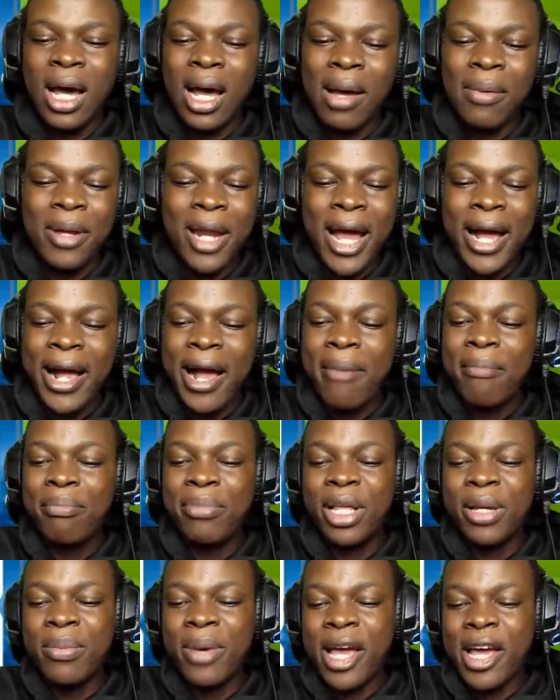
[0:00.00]
I mean, I can't
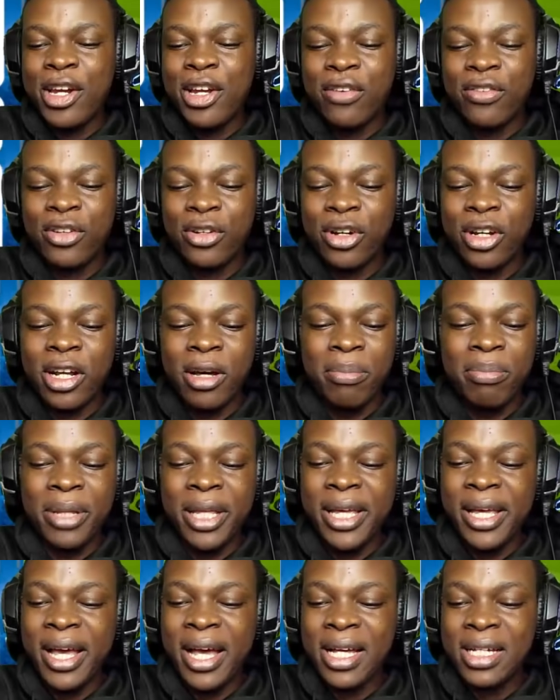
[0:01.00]
blame any of the other
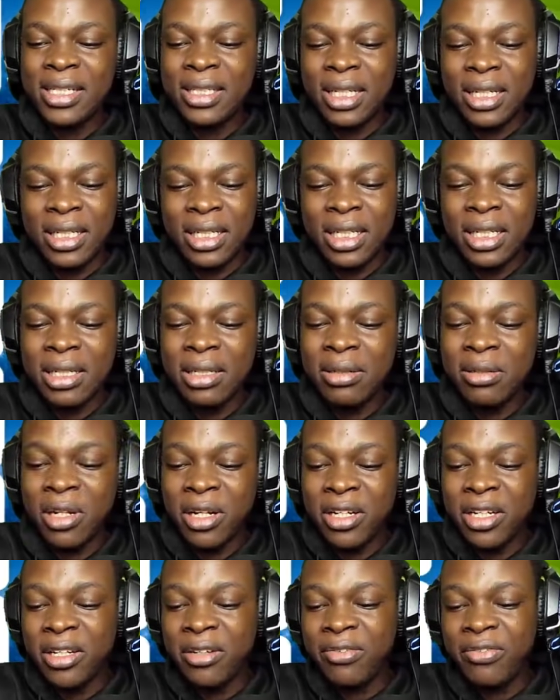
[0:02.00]
players. They did, they,
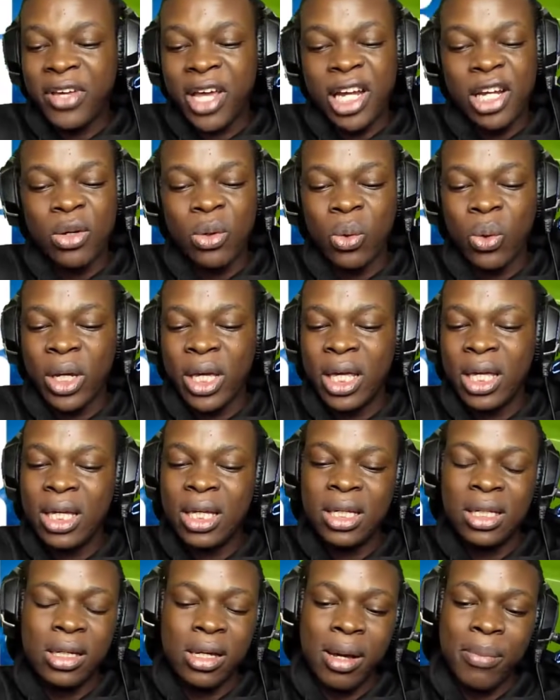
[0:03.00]
they did fairly
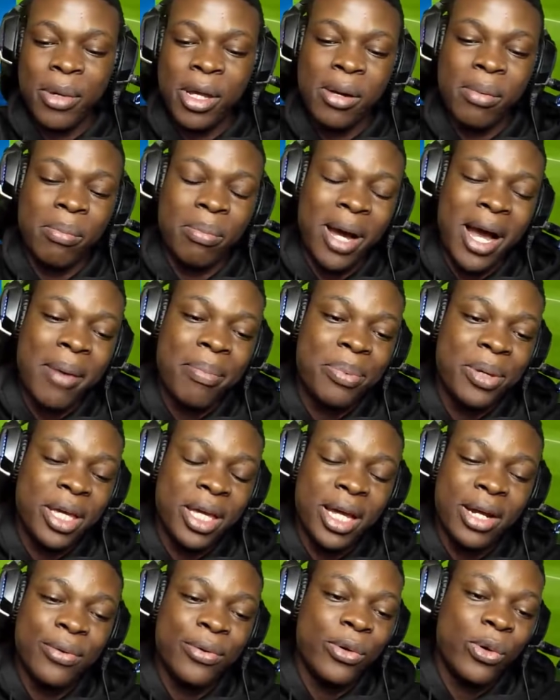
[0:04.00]
okay. I mean,
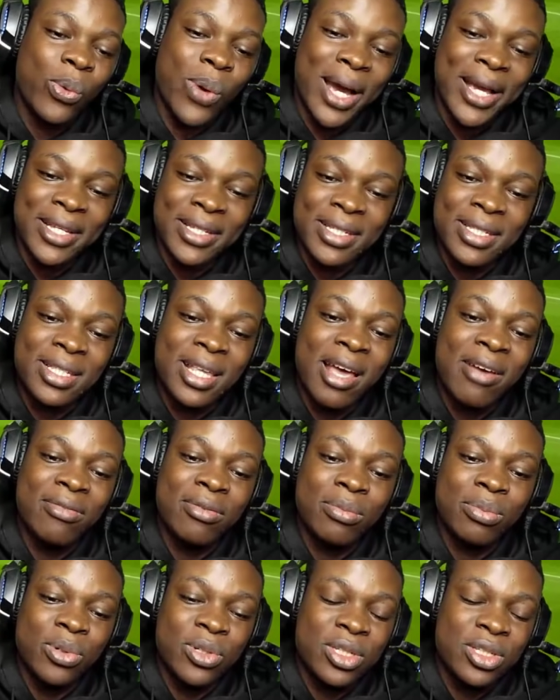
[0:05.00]
Mbappe, I don't know why he's
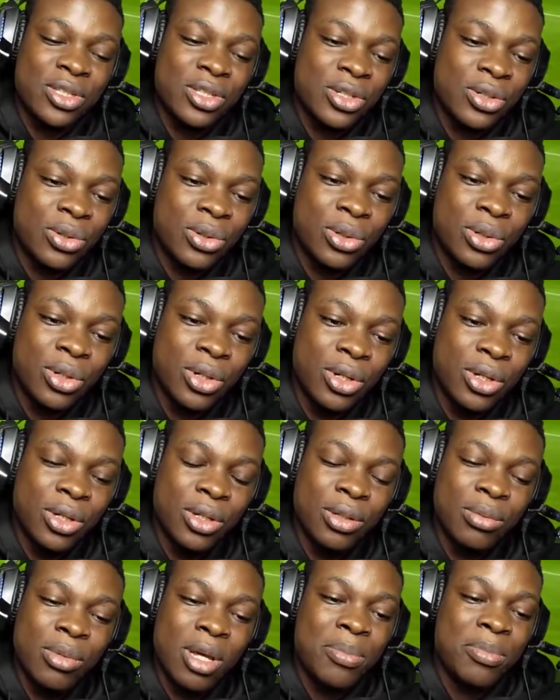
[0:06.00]
seven point zero.
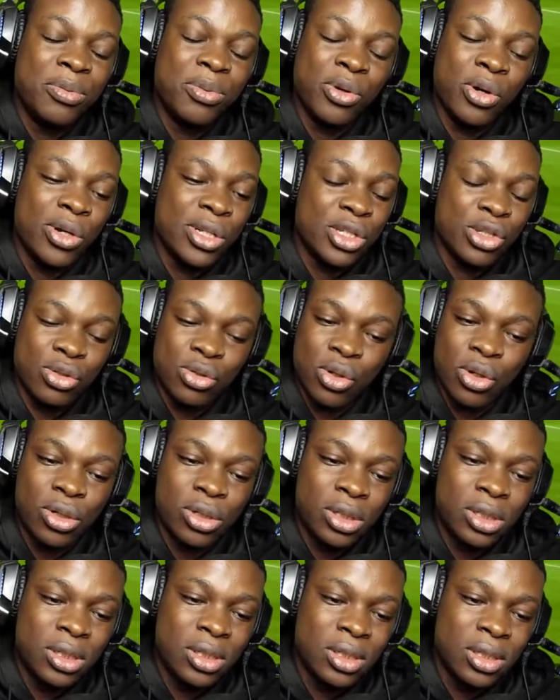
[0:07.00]
Maybe because he
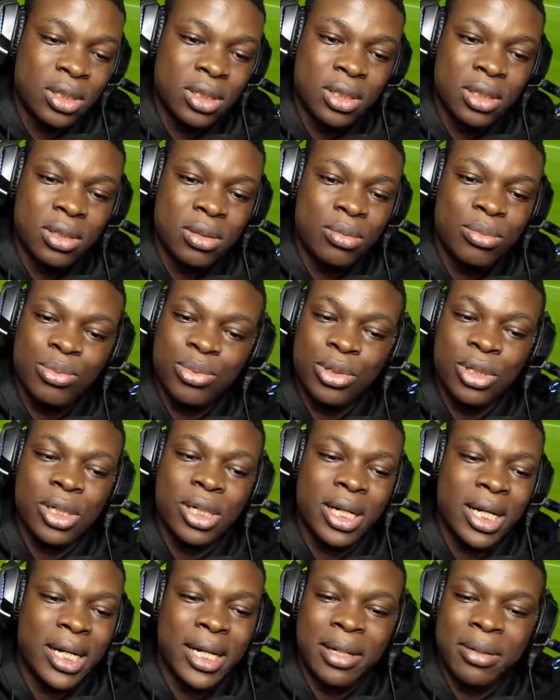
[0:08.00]
scored. But
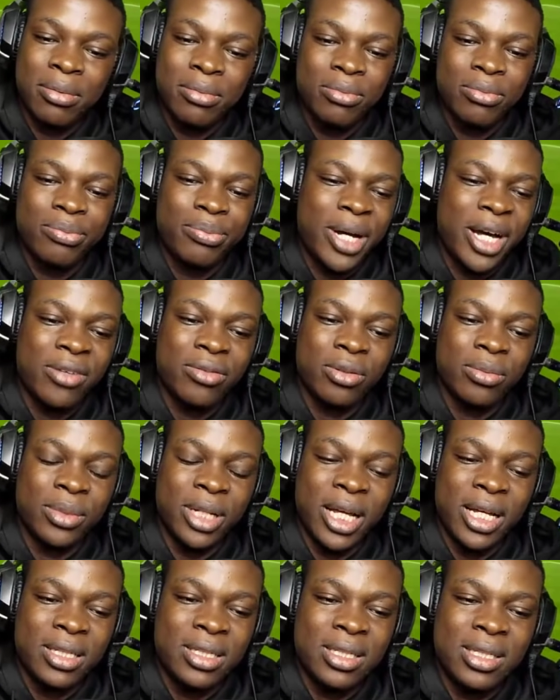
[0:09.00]
uh, apart from that,